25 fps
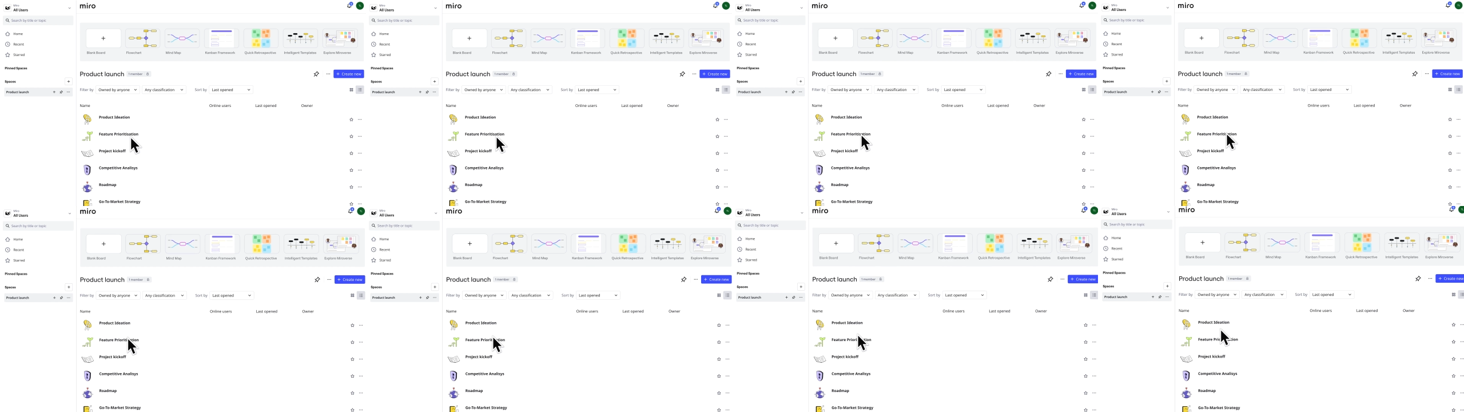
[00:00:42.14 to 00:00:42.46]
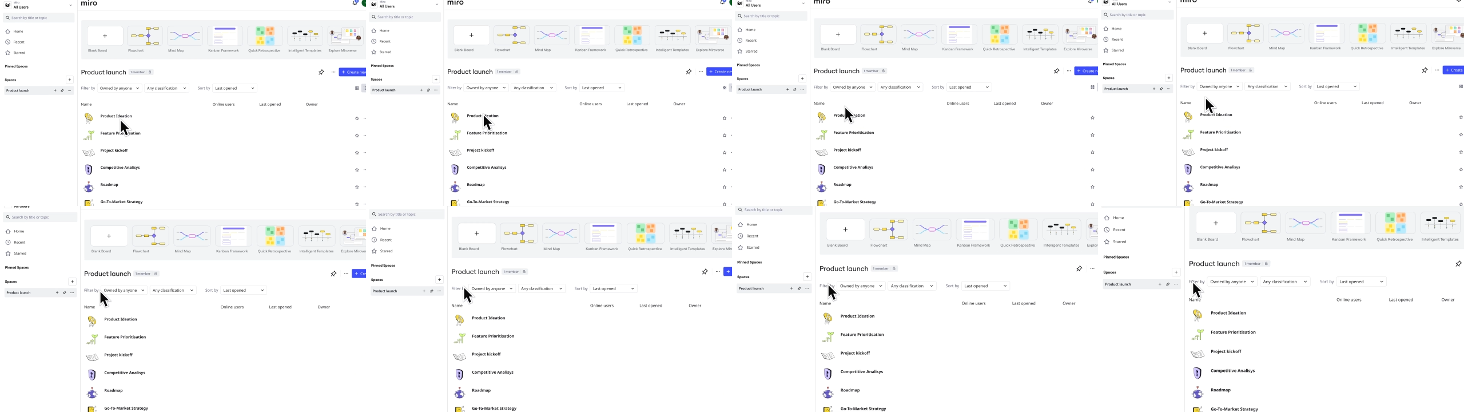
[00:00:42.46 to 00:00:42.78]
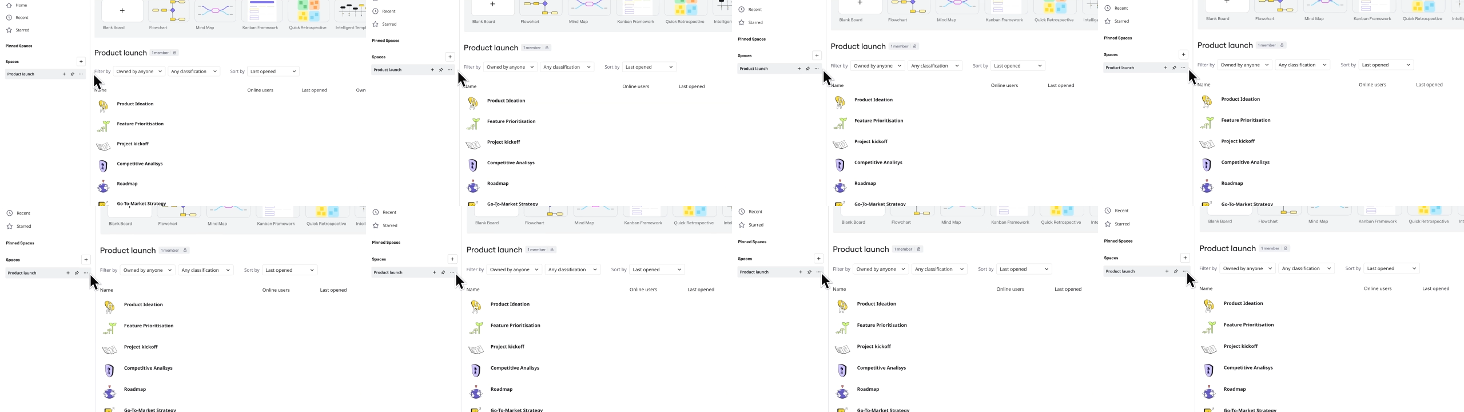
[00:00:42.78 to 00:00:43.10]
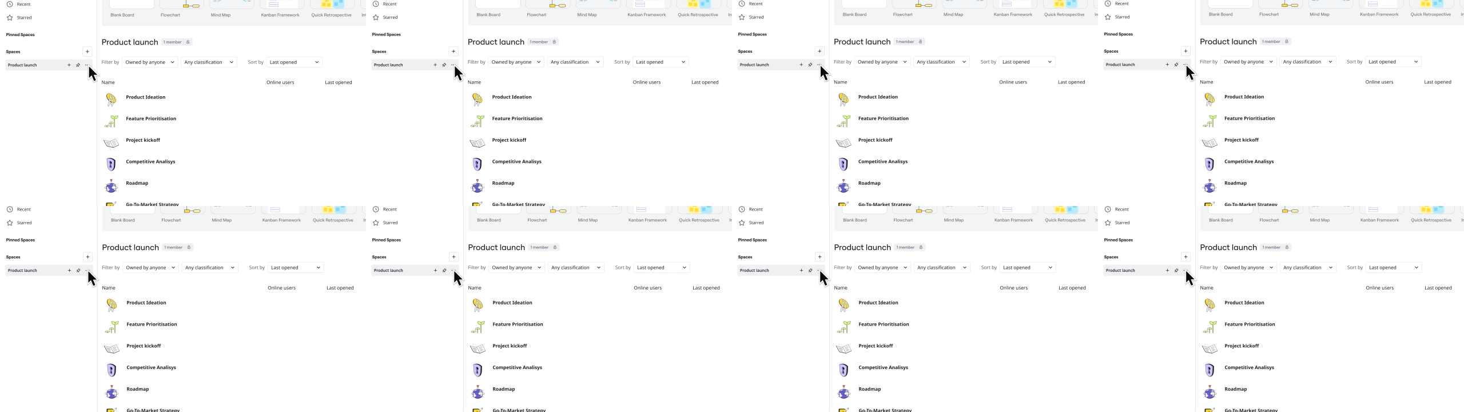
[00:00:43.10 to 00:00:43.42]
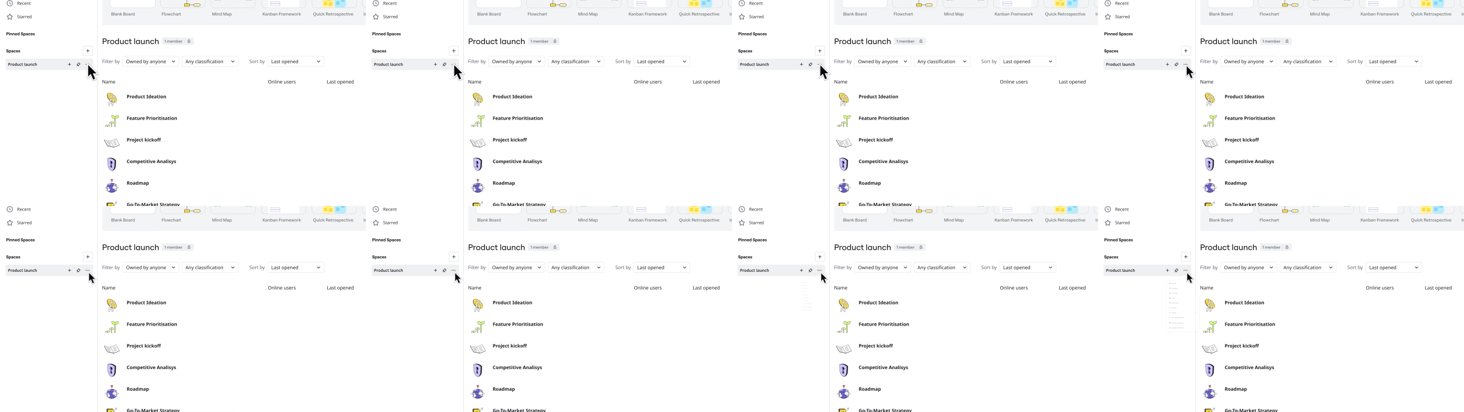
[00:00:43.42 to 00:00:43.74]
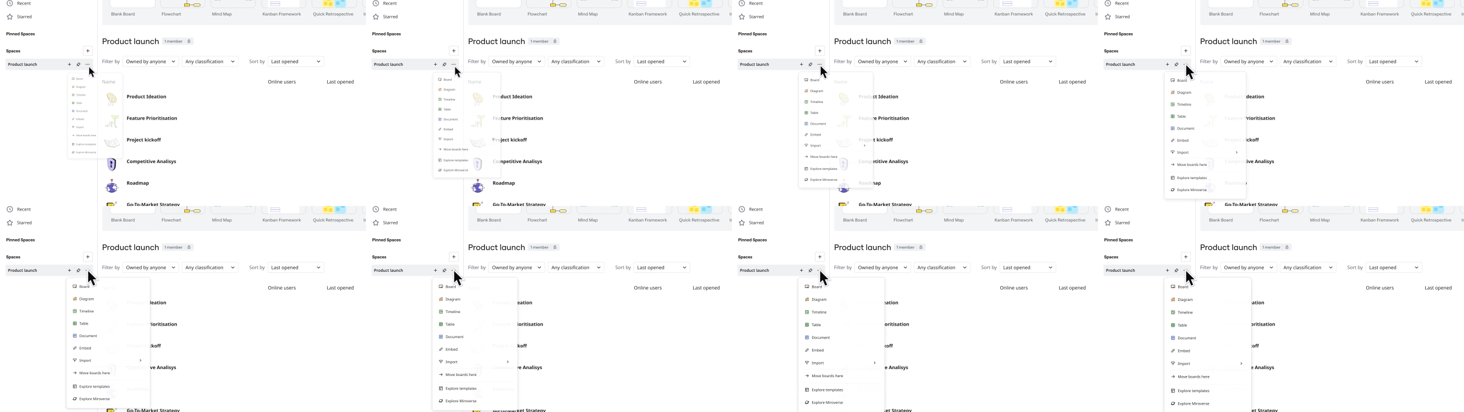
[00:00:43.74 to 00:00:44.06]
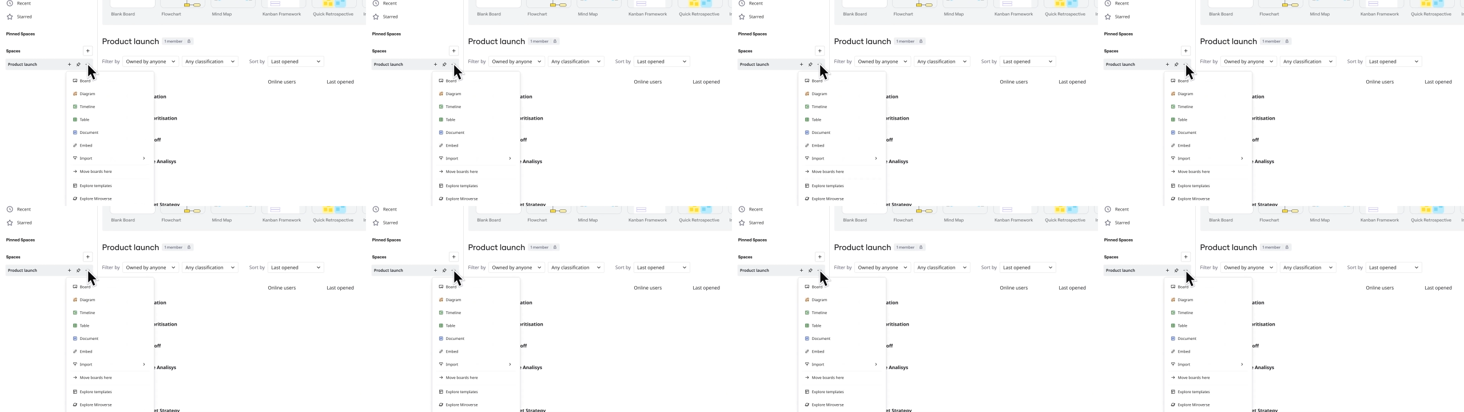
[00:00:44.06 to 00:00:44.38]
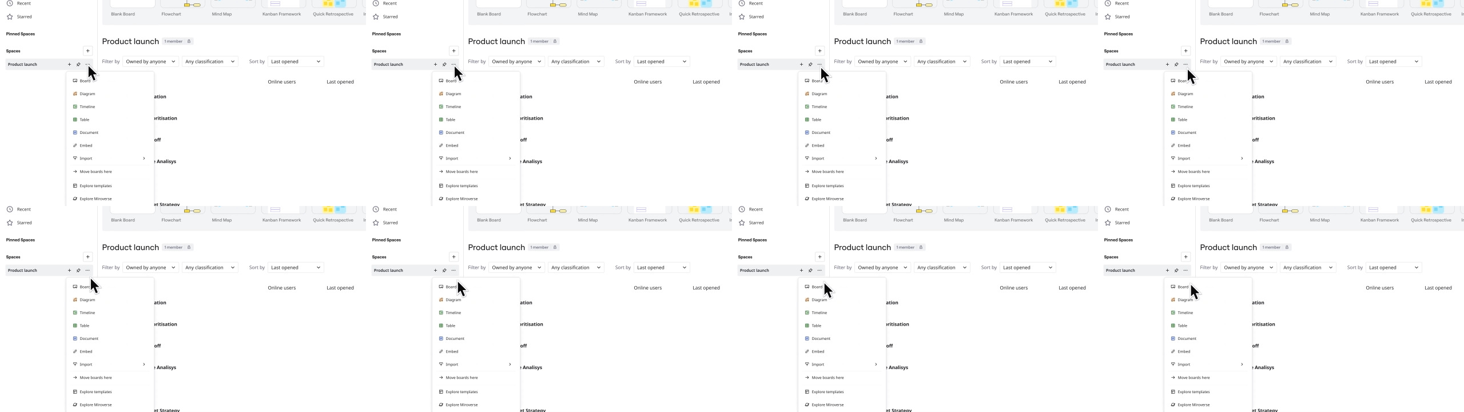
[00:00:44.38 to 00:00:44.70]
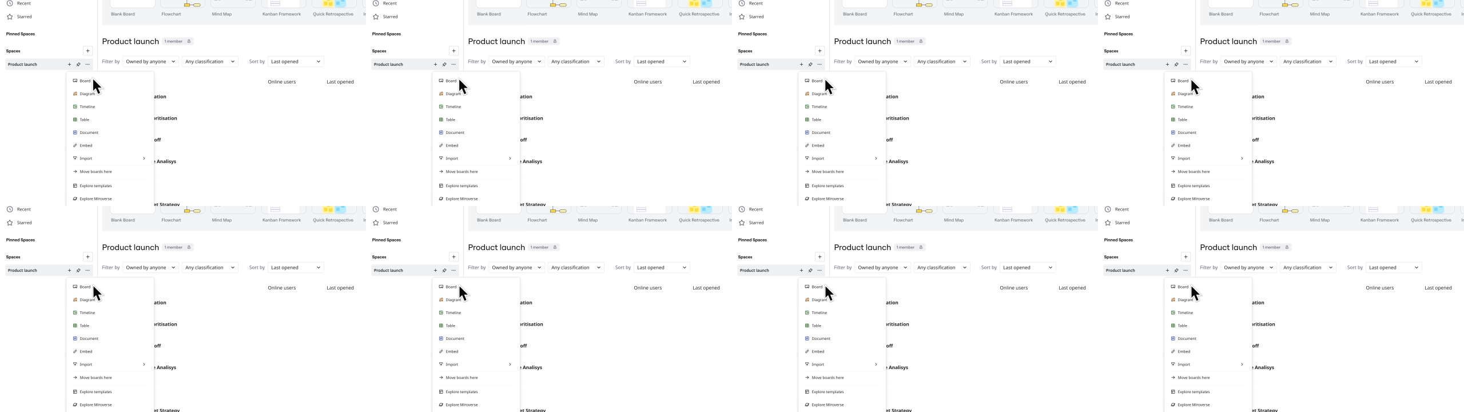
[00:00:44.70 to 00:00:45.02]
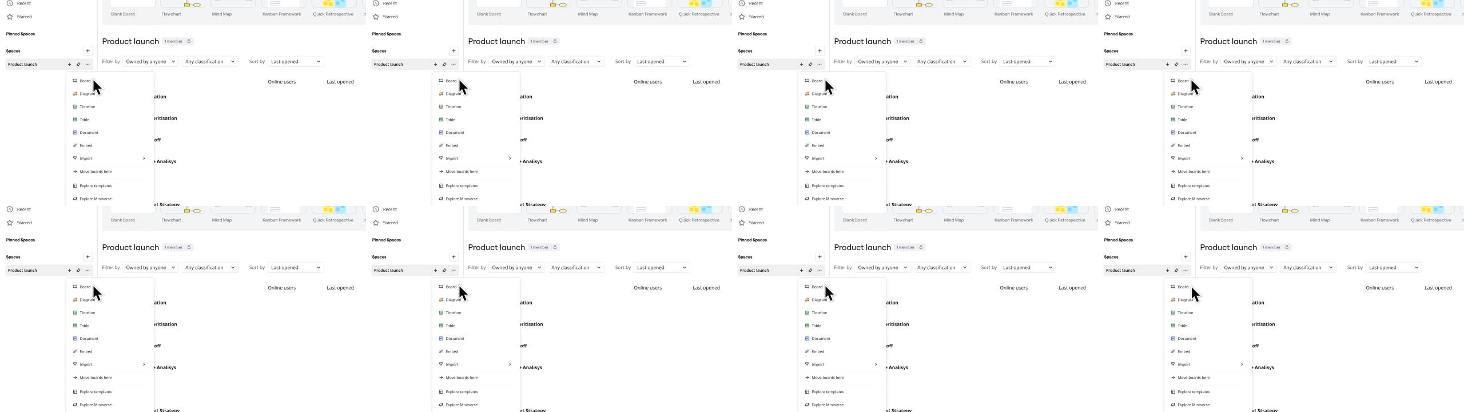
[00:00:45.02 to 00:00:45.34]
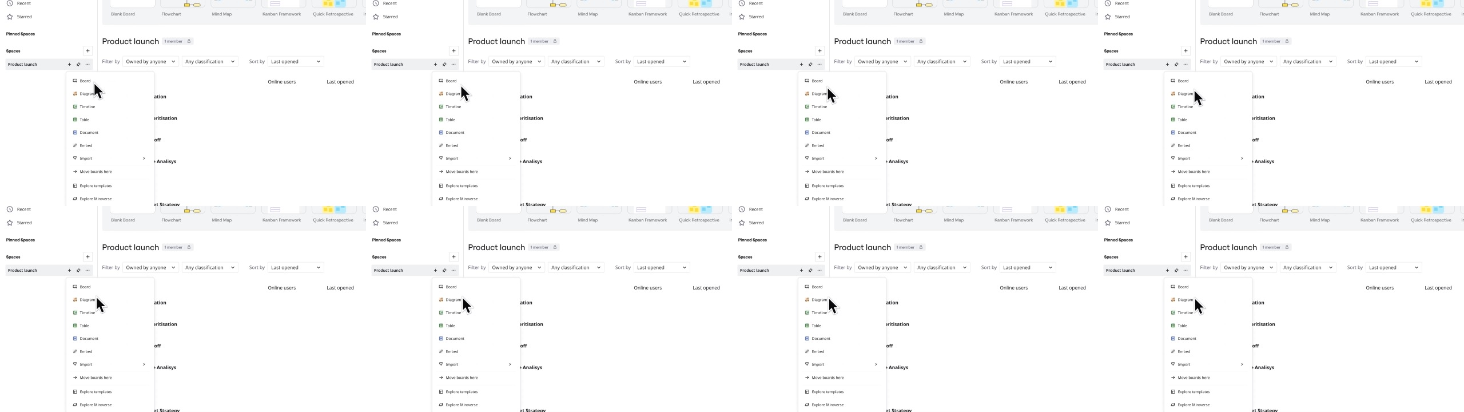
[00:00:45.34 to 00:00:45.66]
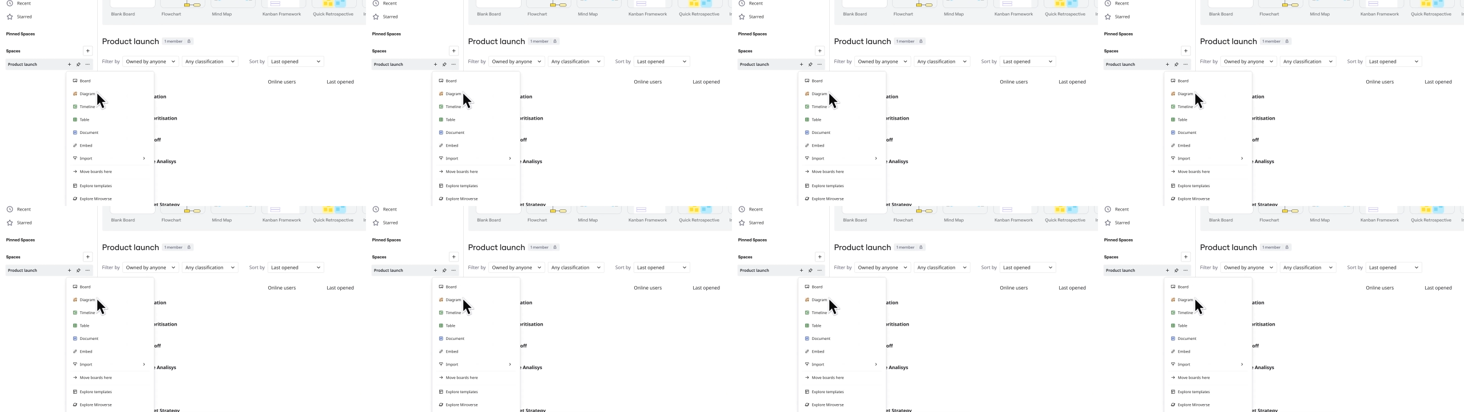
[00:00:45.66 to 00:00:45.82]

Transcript: [unreadable: no face in view]